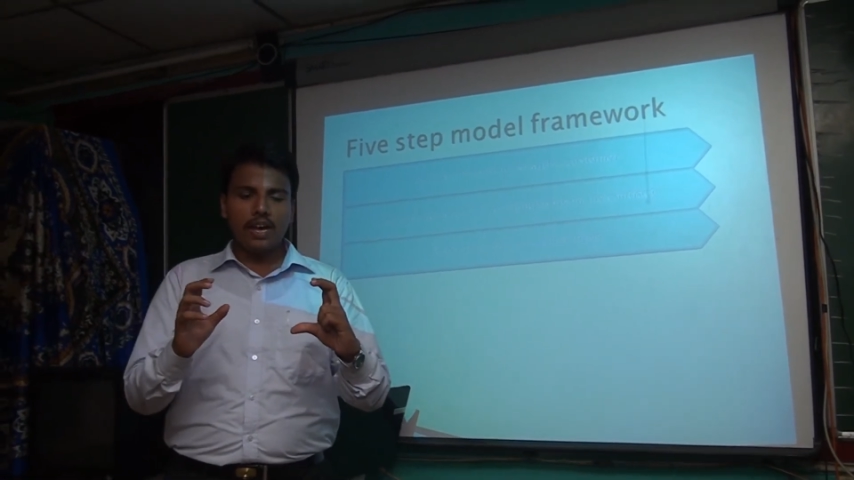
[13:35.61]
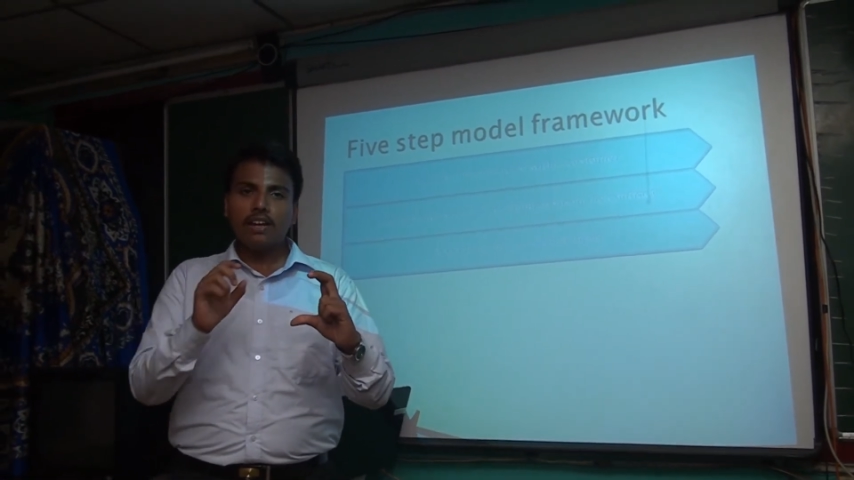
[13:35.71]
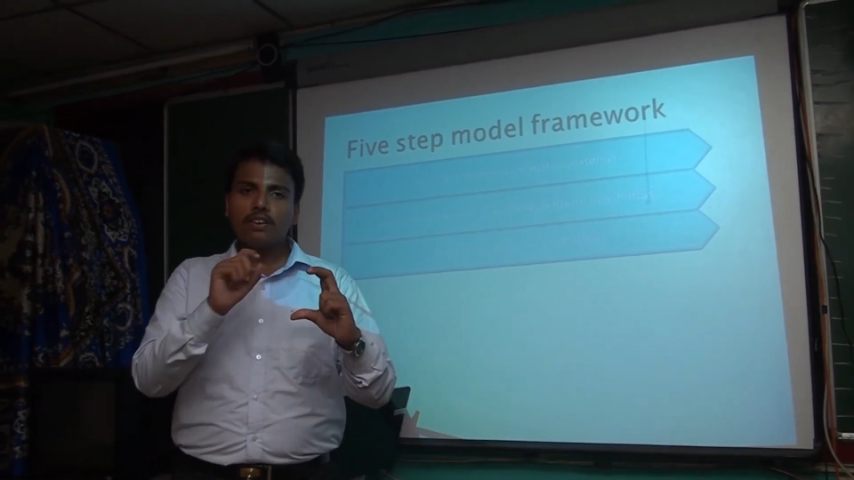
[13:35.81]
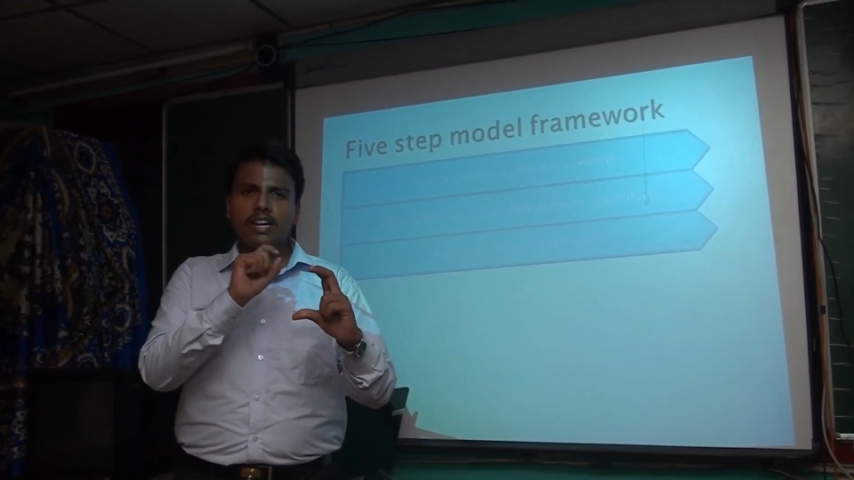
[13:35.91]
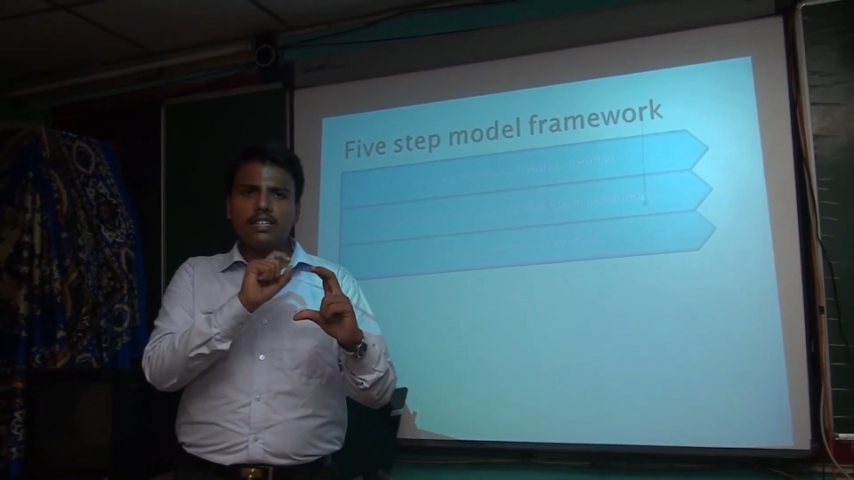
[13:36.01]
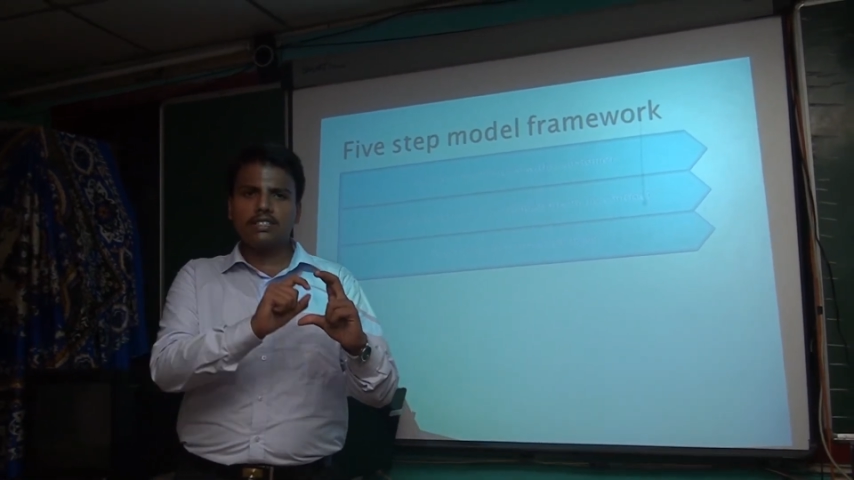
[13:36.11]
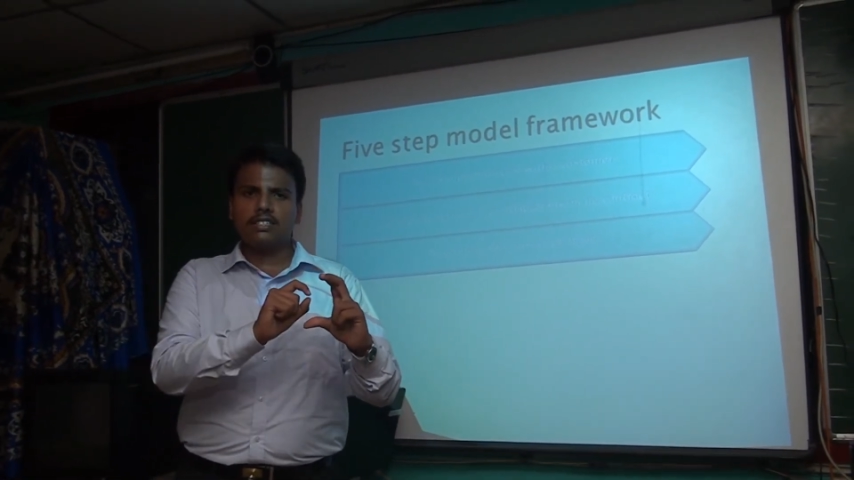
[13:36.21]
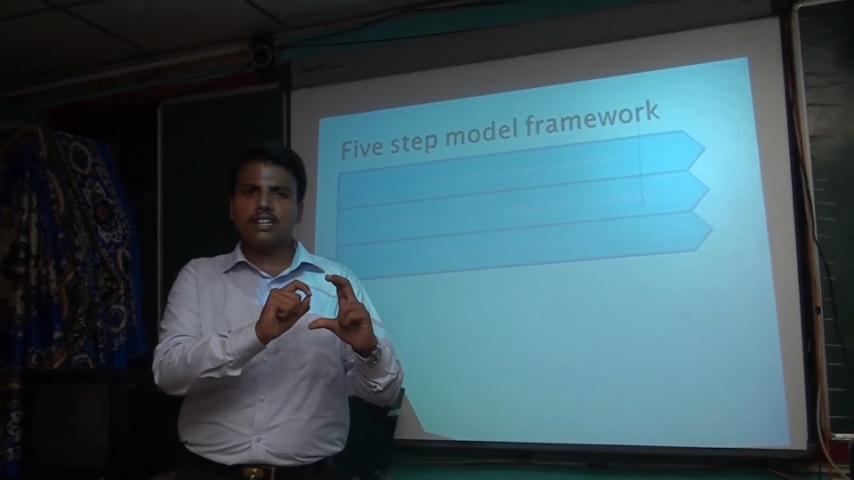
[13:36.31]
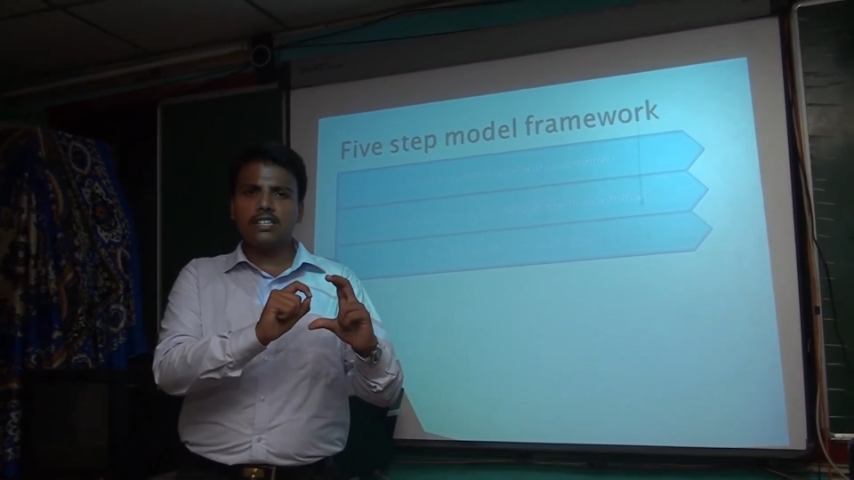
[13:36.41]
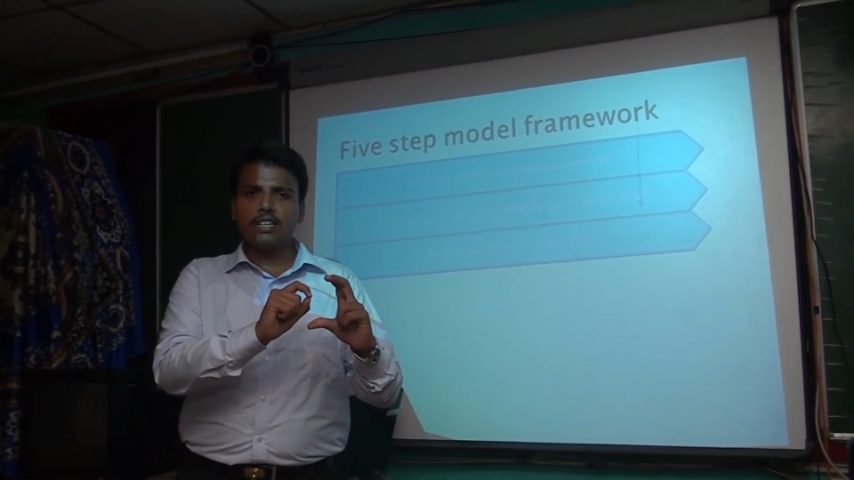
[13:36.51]
allocate this
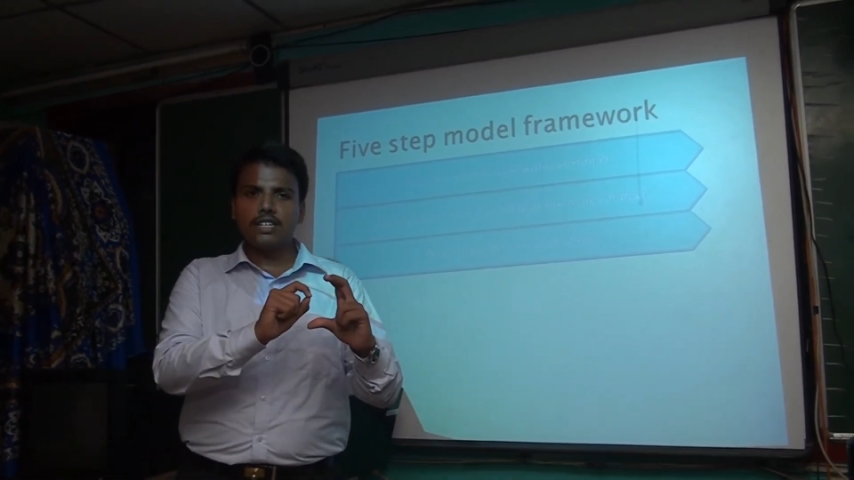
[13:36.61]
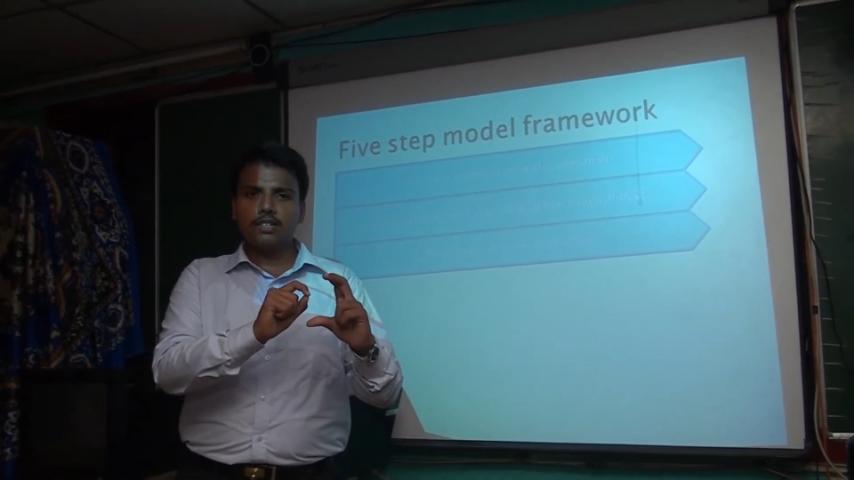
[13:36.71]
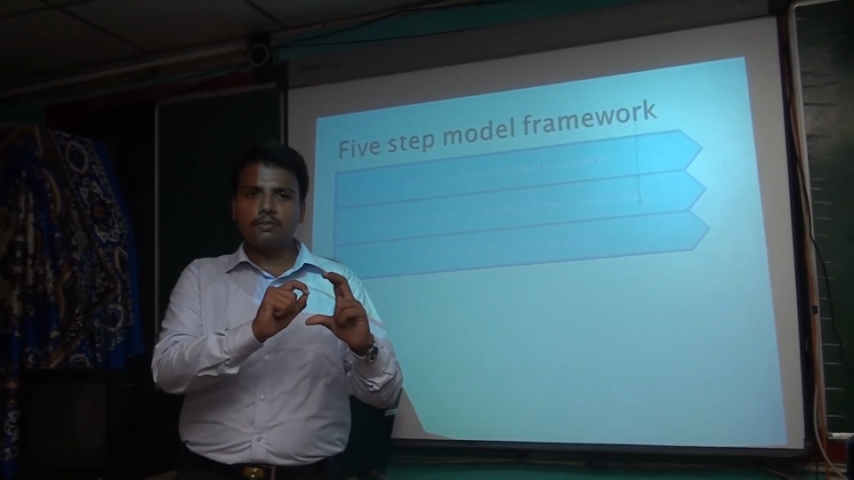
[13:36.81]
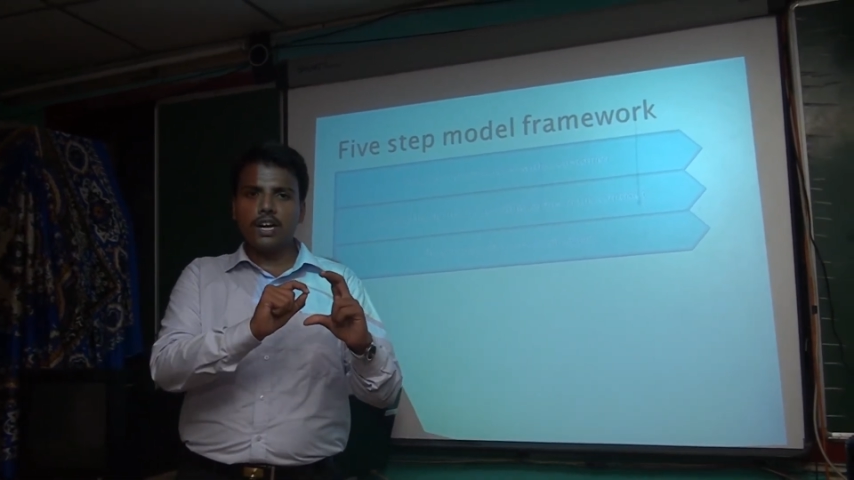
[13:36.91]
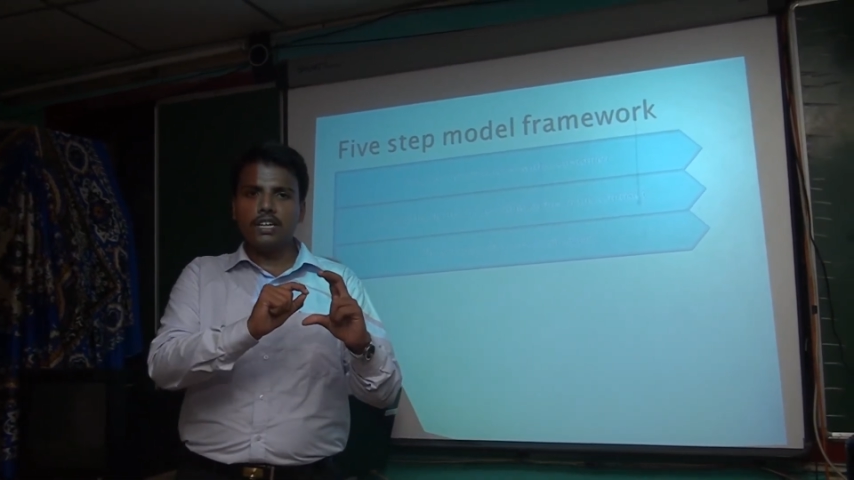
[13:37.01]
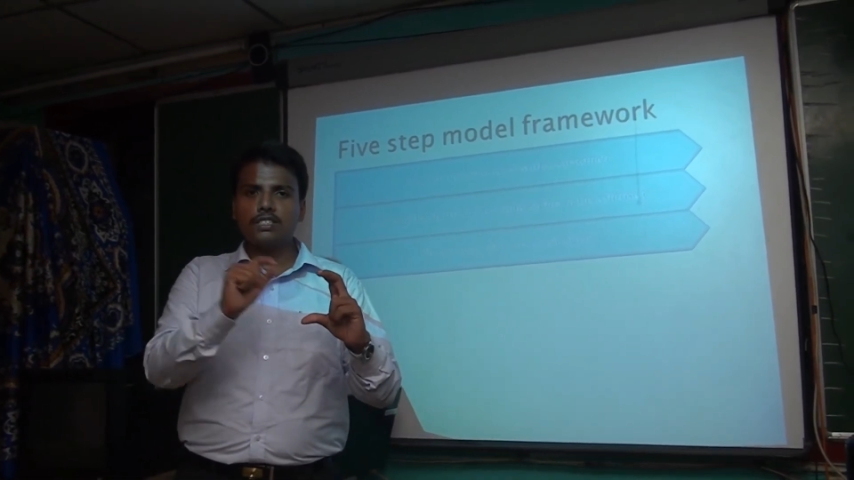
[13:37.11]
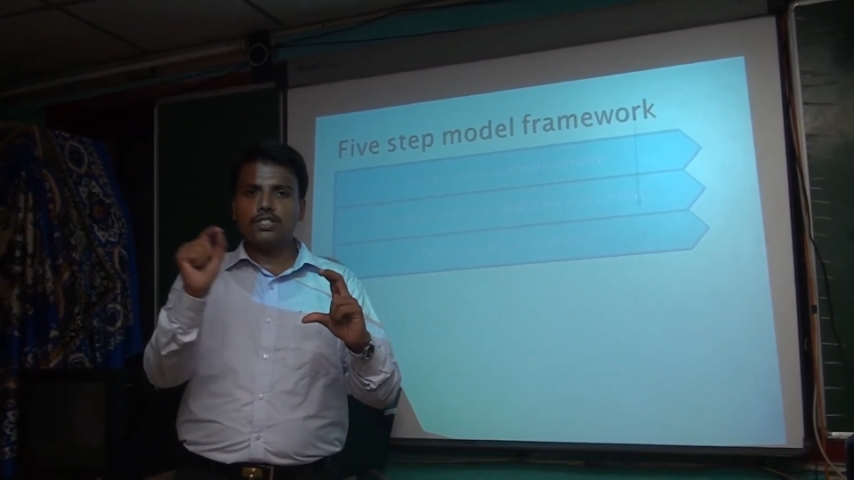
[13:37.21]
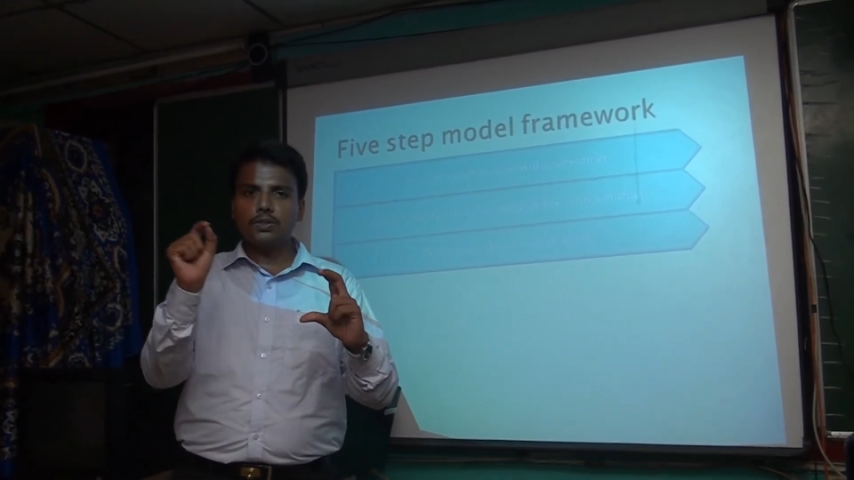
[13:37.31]
transaction price